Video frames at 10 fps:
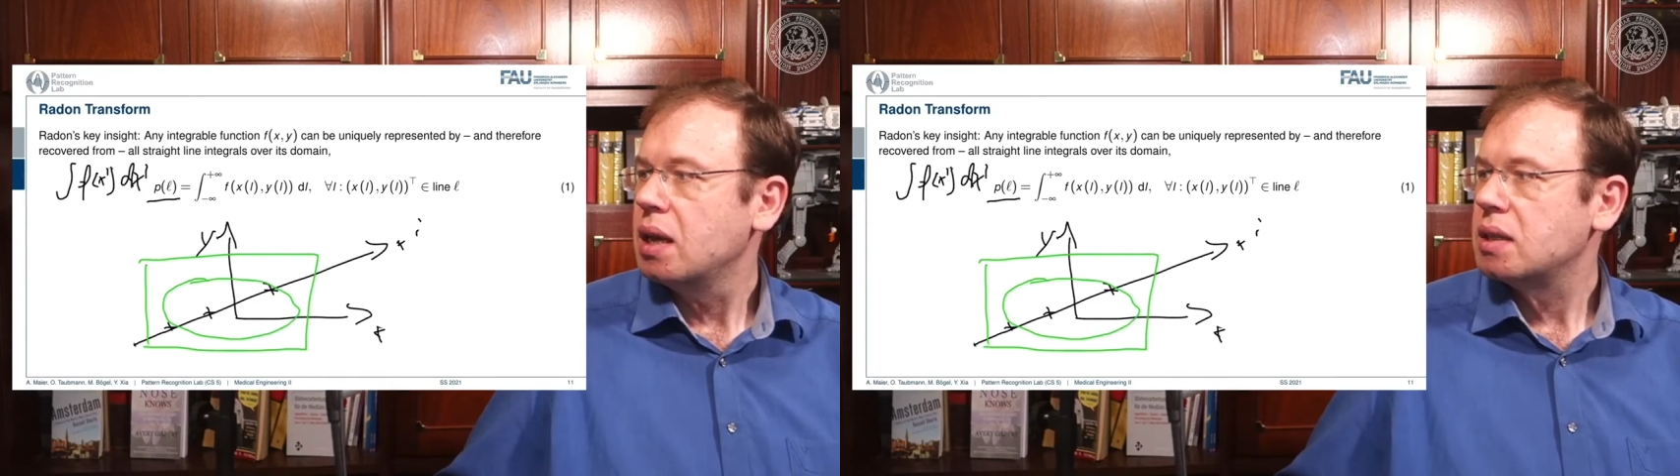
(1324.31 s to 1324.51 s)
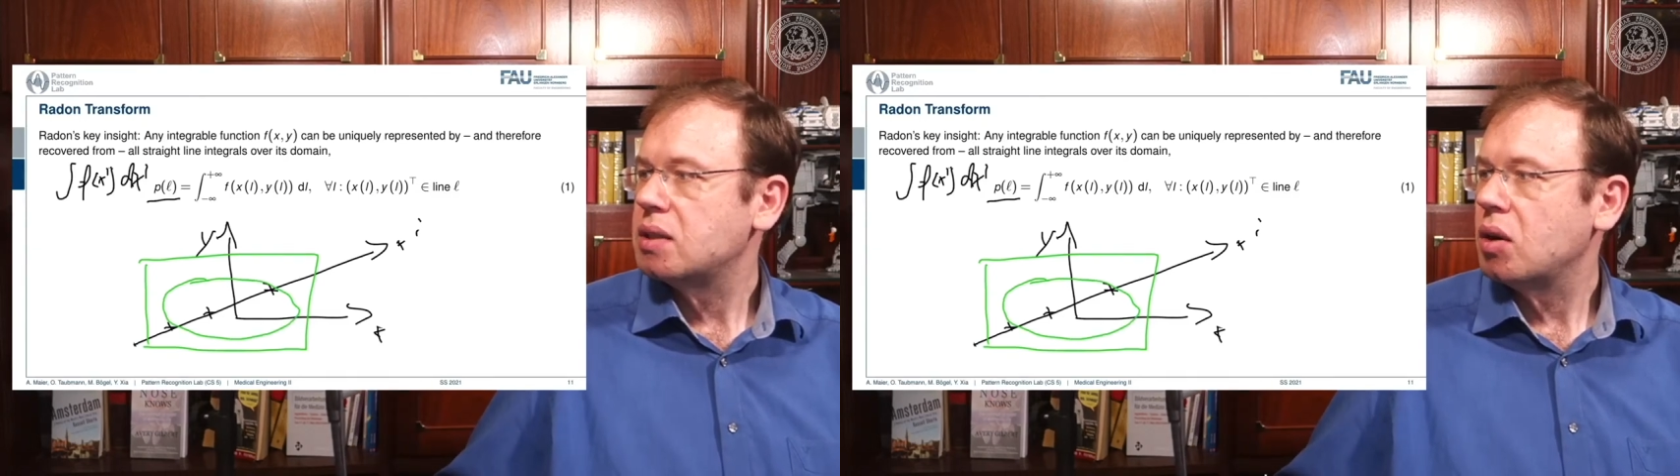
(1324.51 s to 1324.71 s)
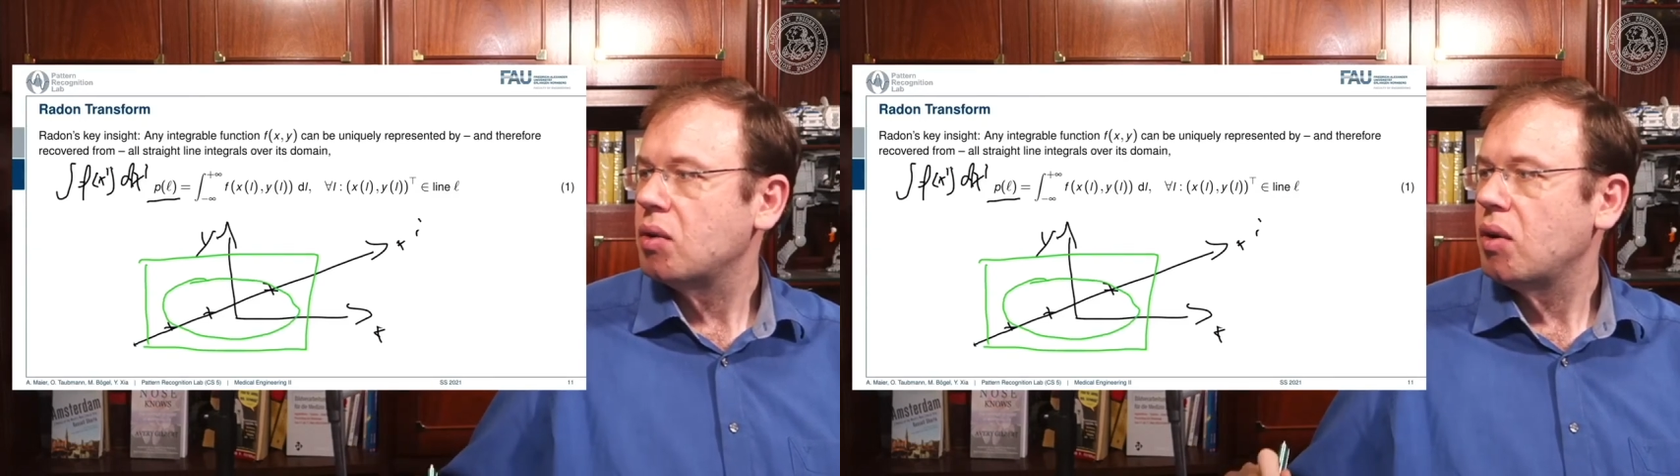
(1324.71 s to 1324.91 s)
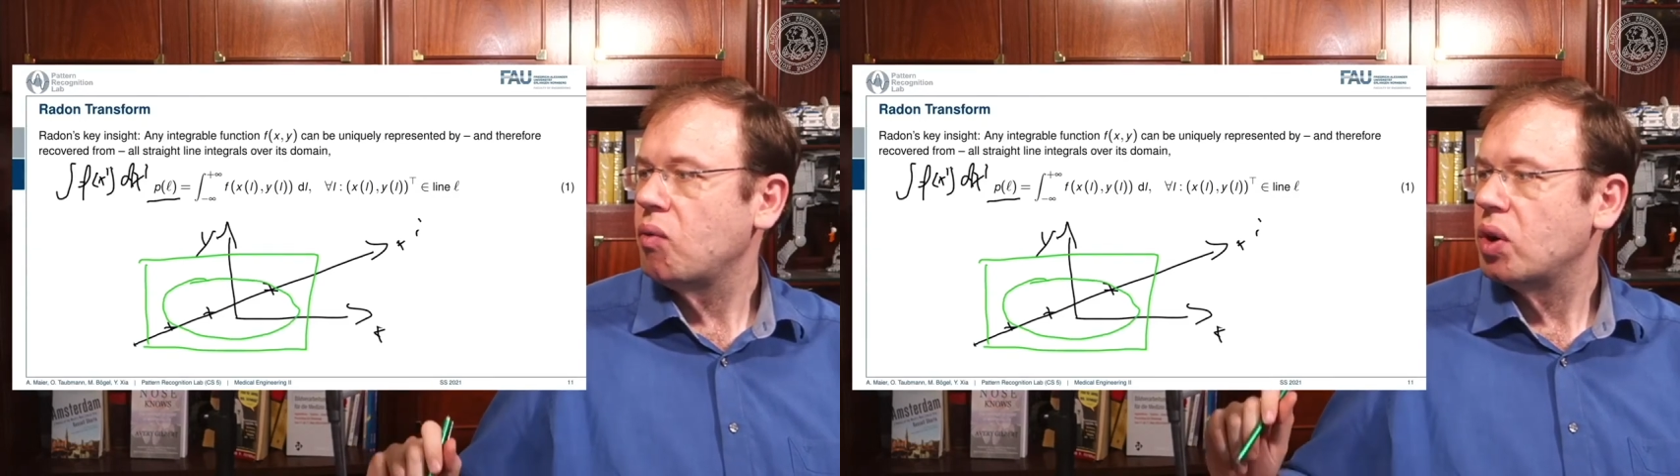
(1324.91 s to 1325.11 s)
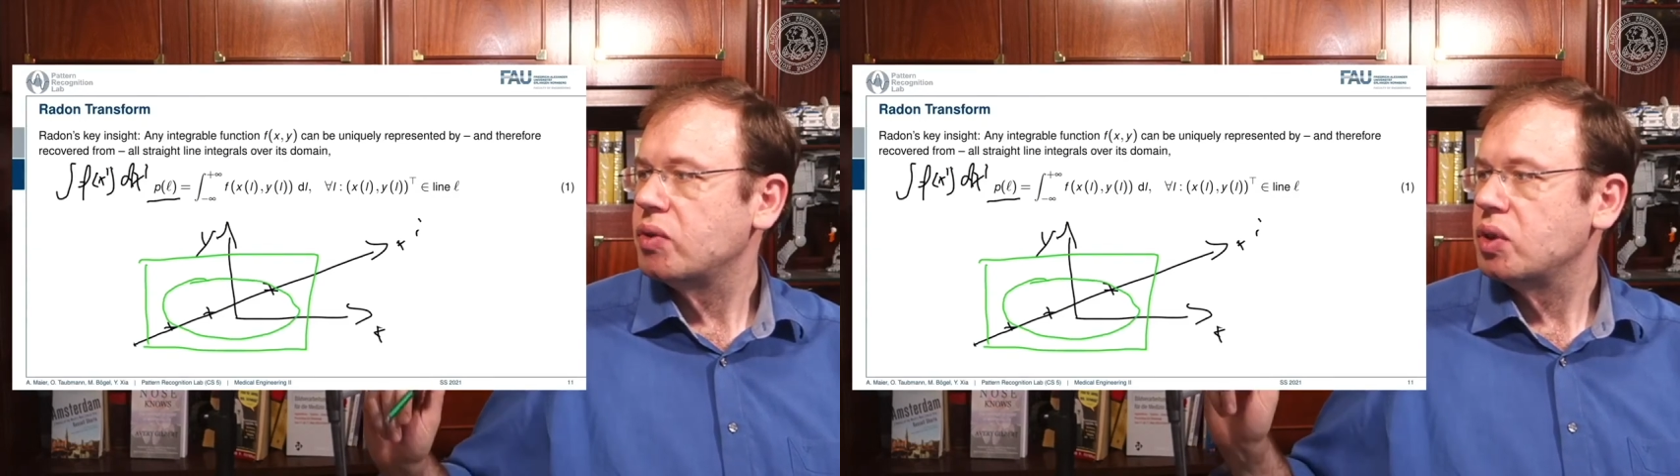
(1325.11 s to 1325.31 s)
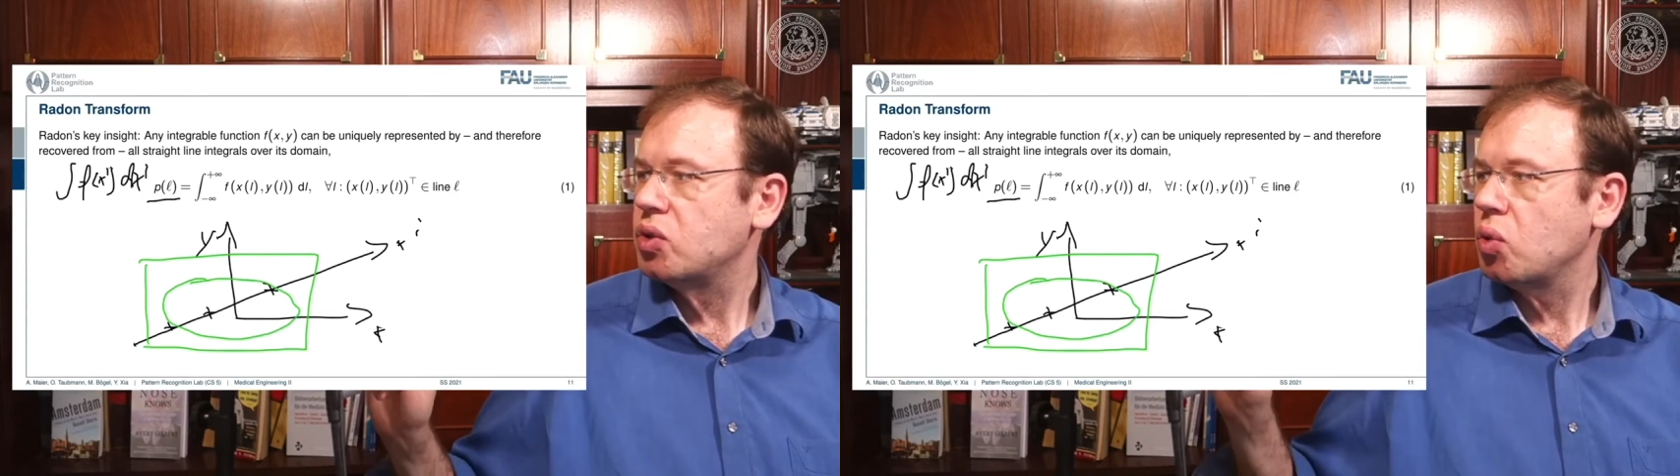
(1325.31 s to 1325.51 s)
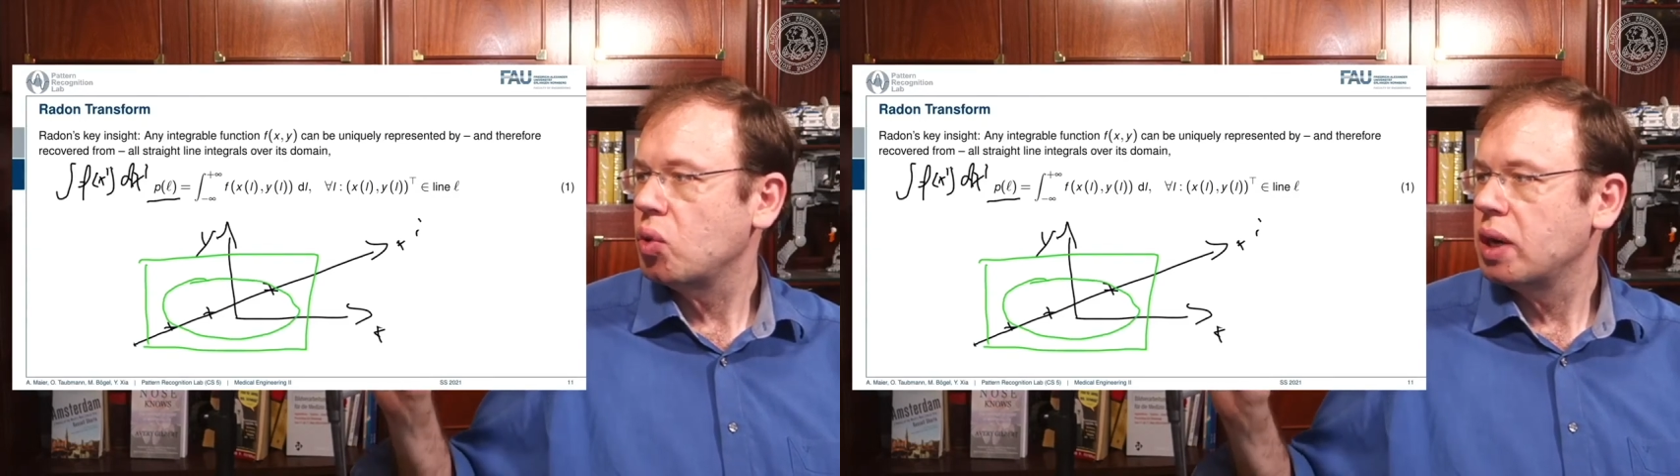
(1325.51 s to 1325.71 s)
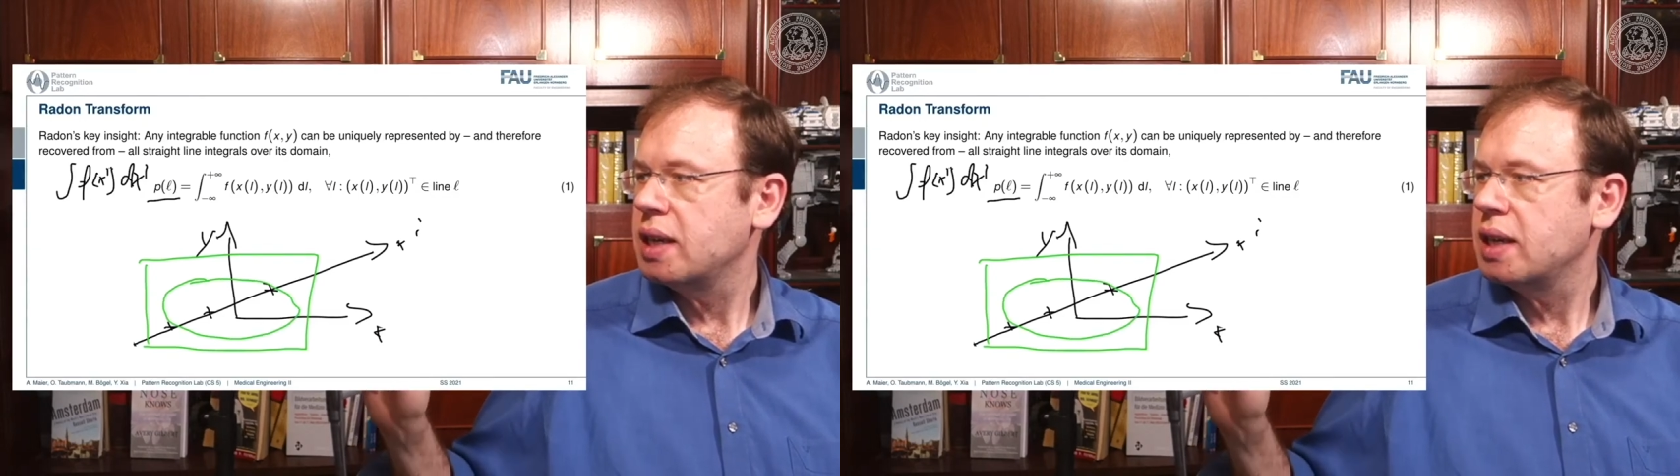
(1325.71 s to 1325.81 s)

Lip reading: So what we do